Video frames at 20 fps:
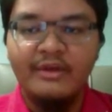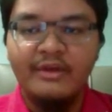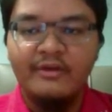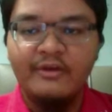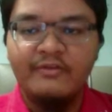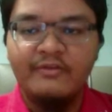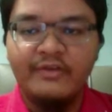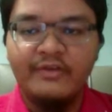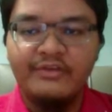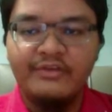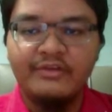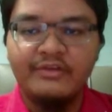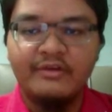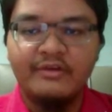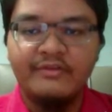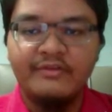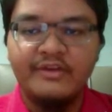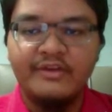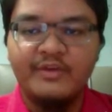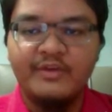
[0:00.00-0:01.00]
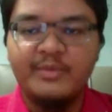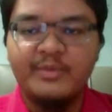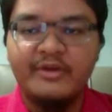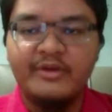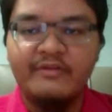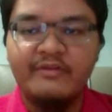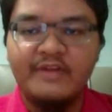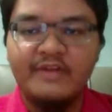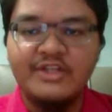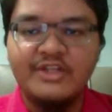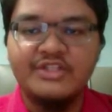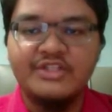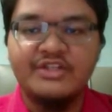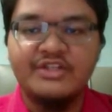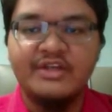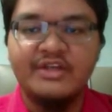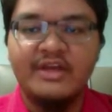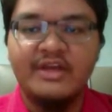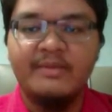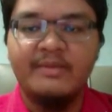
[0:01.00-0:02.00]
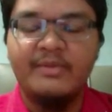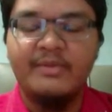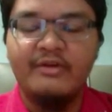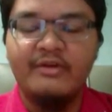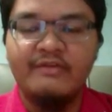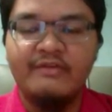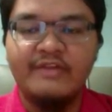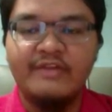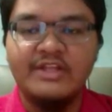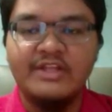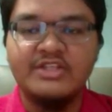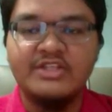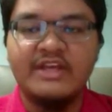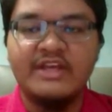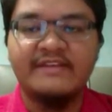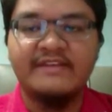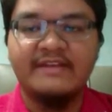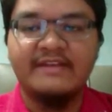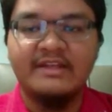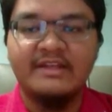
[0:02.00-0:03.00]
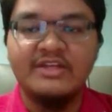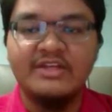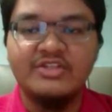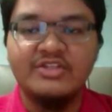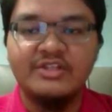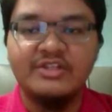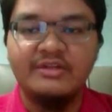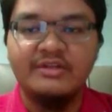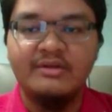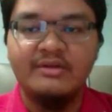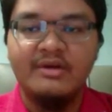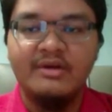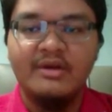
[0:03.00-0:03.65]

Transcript: First off is privilege escalation,